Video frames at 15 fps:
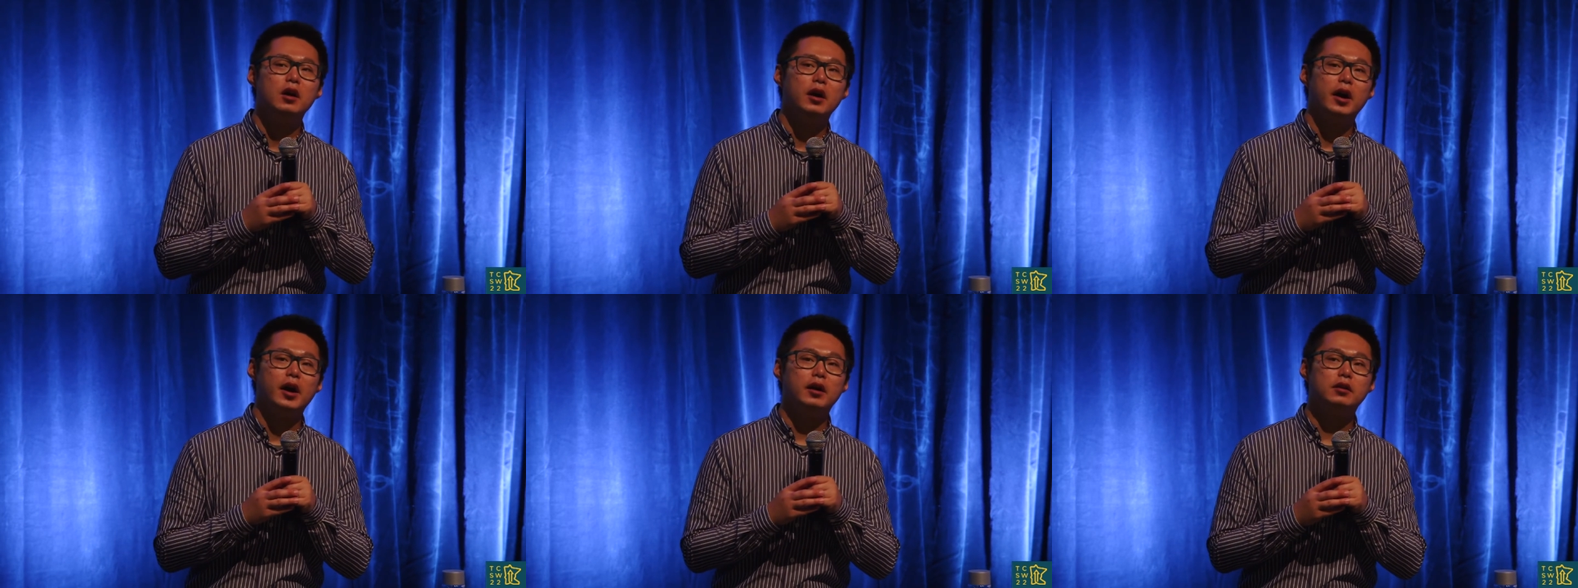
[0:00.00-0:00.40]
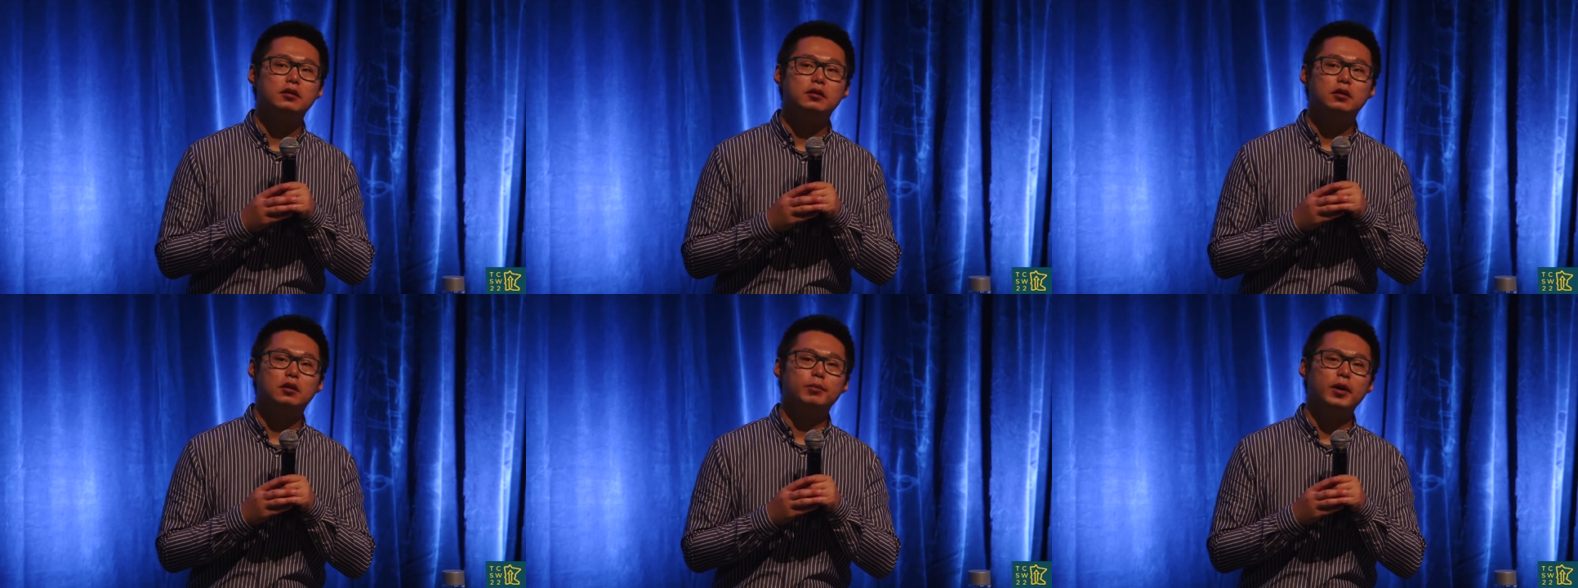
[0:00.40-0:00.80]
And
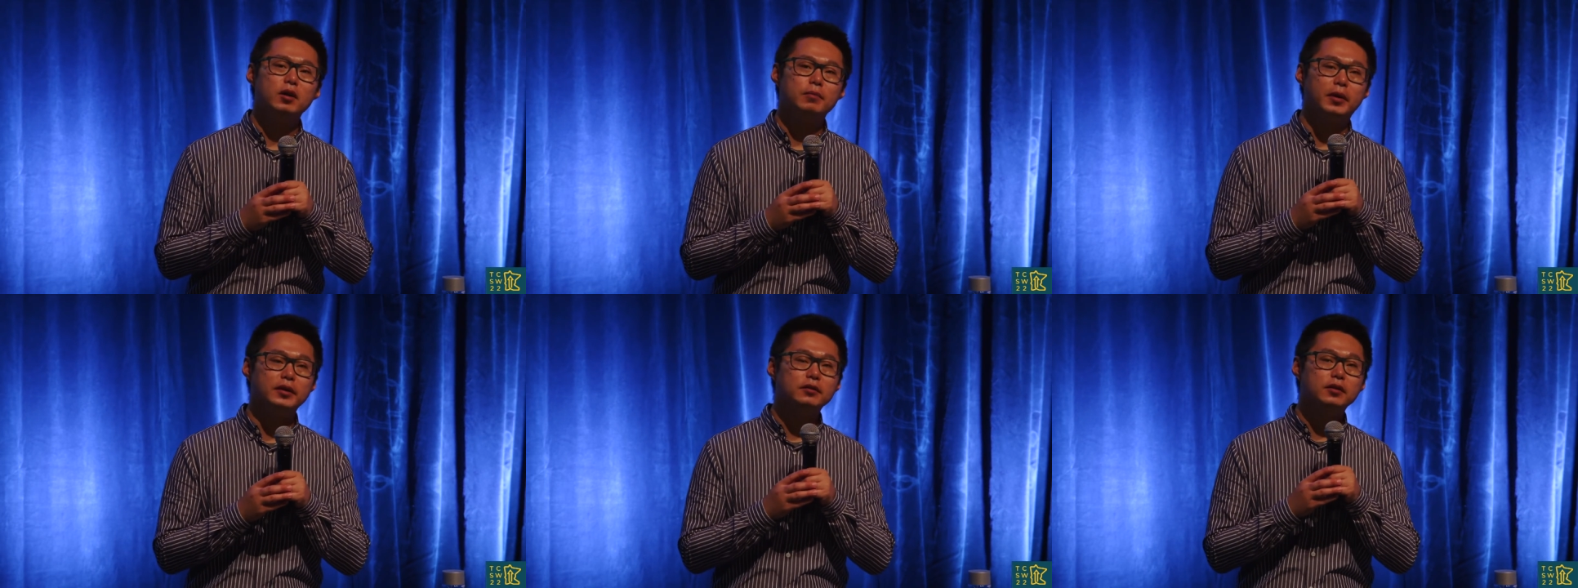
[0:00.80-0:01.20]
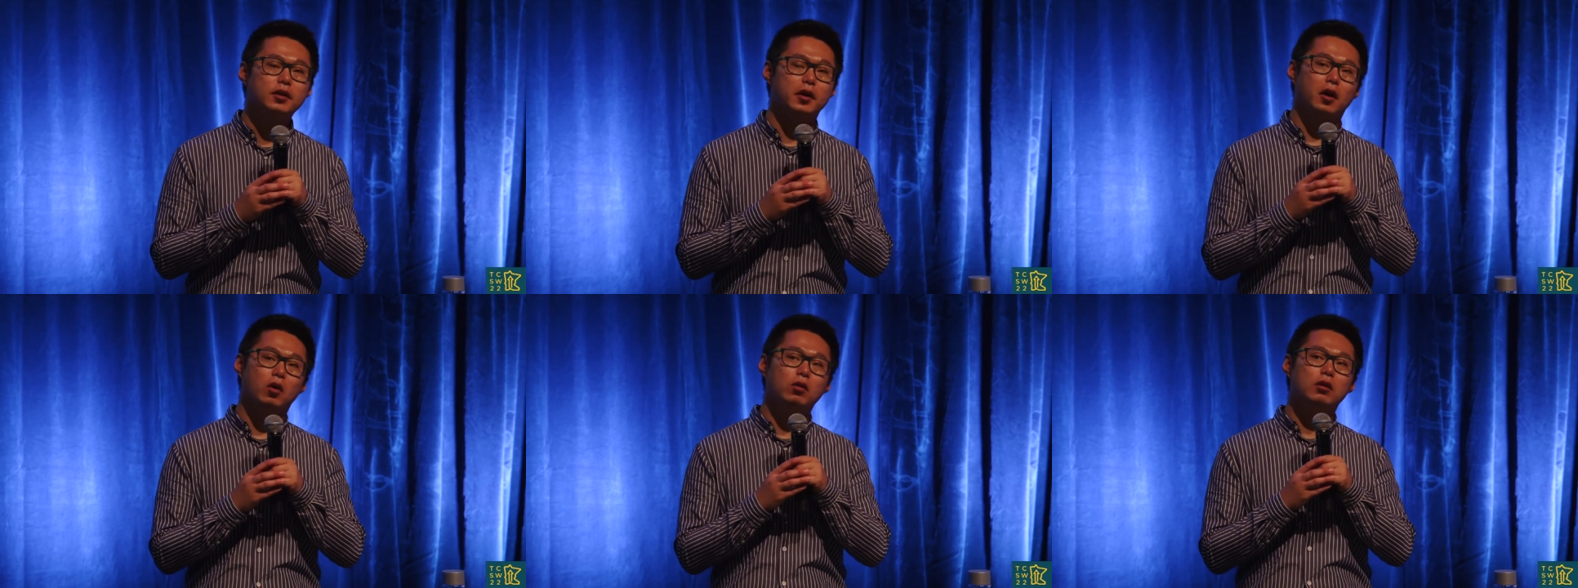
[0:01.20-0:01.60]
about a month
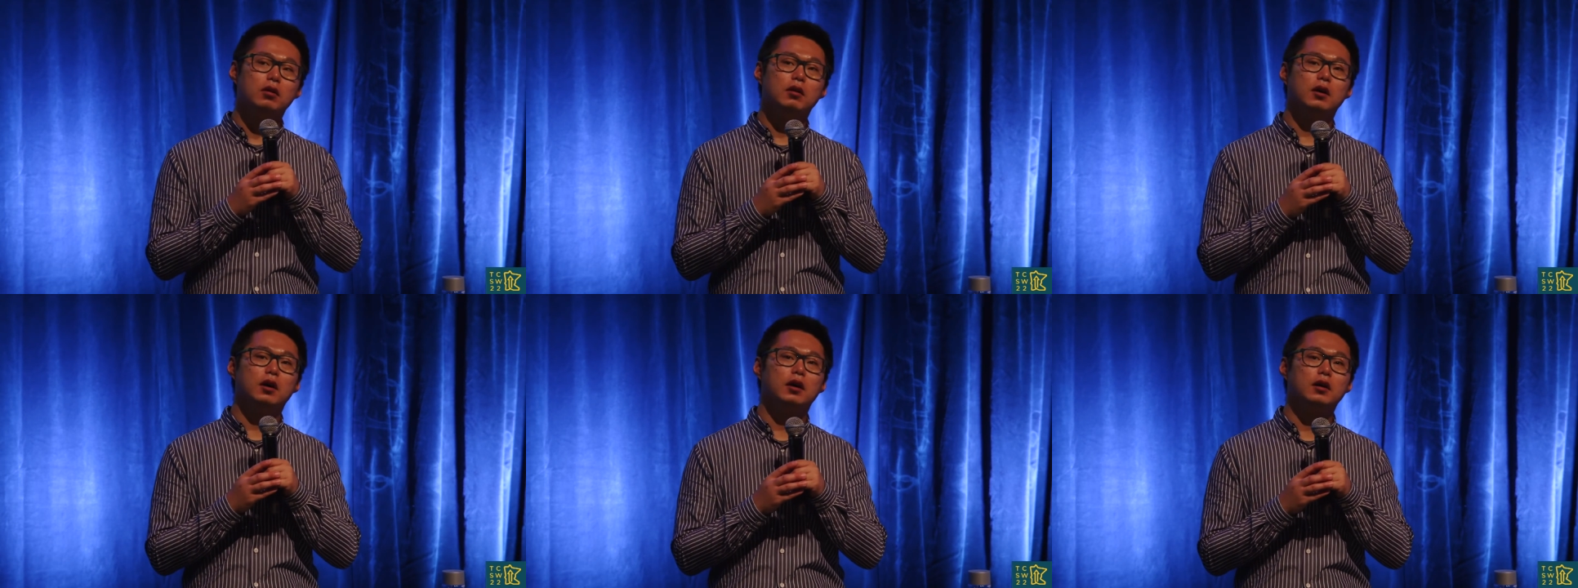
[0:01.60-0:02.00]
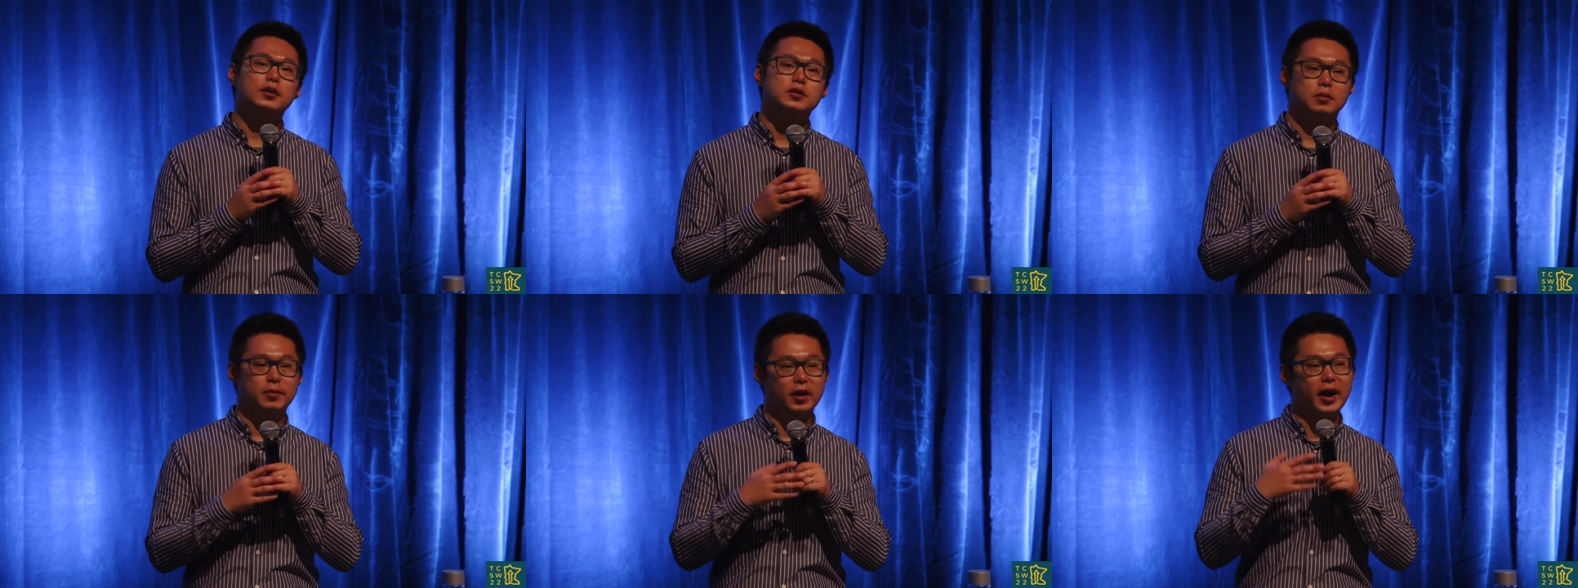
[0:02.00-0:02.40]
ago,
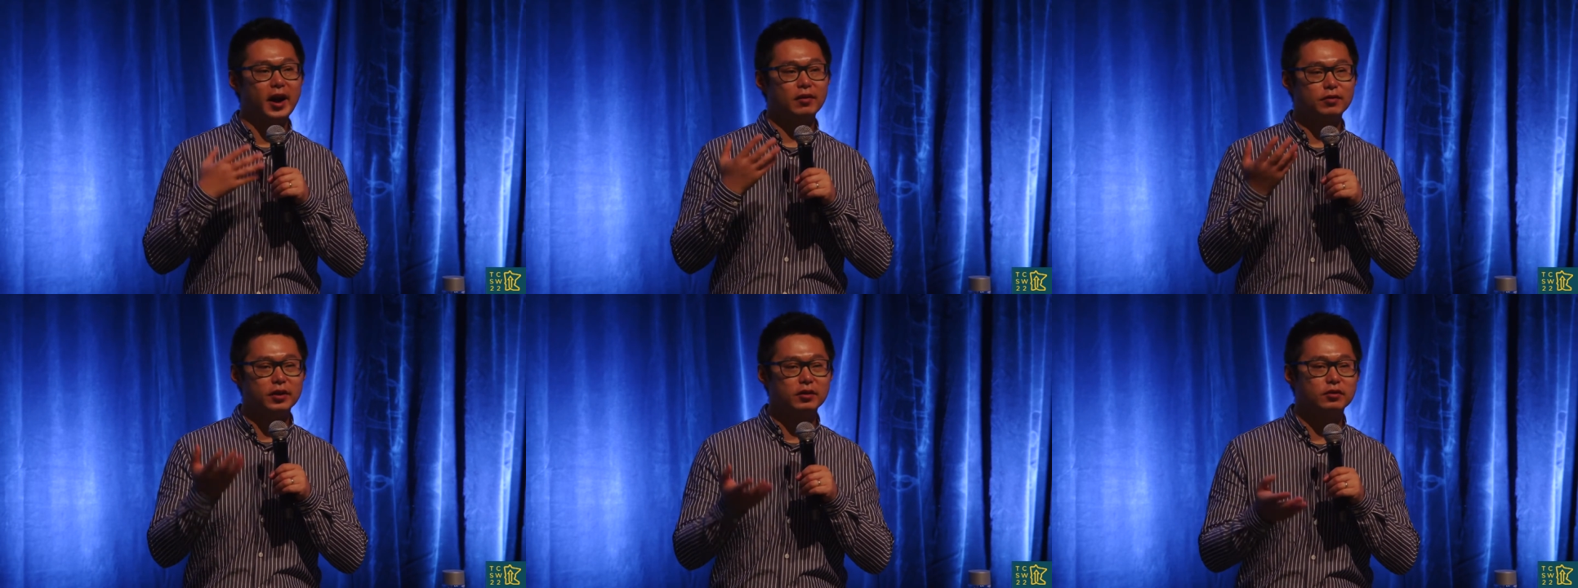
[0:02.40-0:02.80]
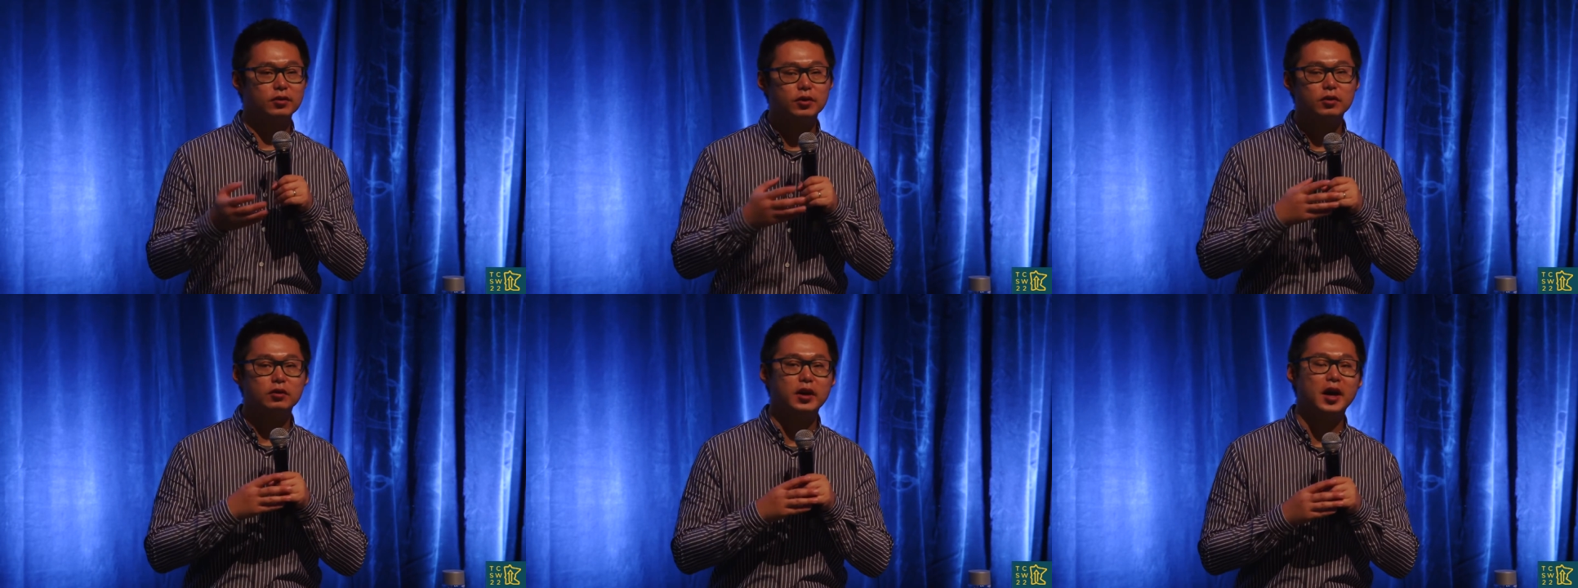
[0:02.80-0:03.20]
so about halfway
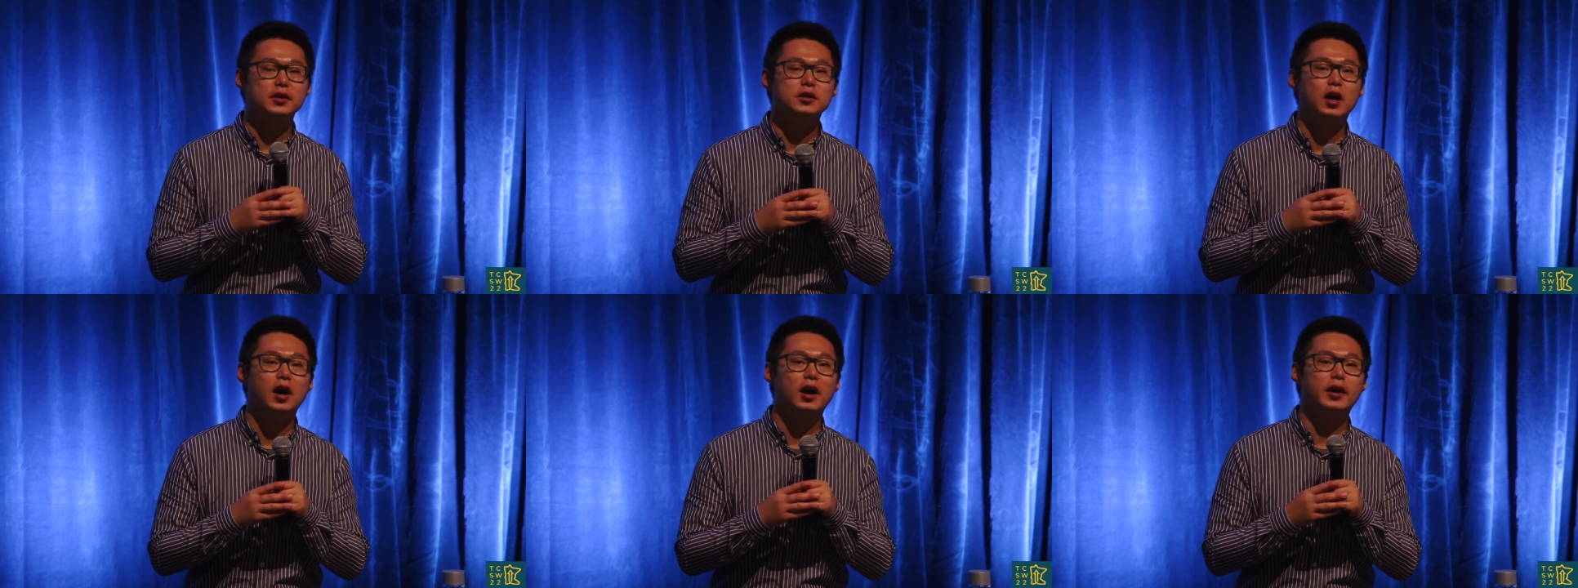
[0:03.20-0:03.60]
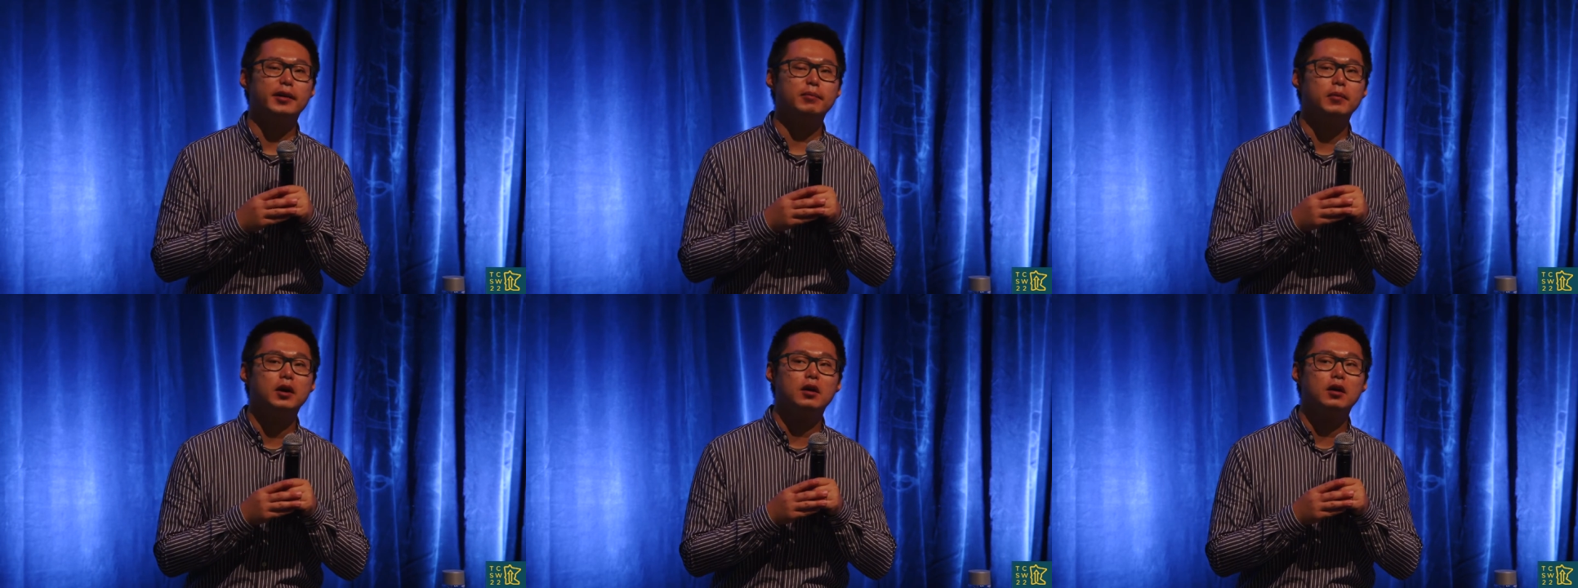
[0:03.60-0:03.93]
through that time,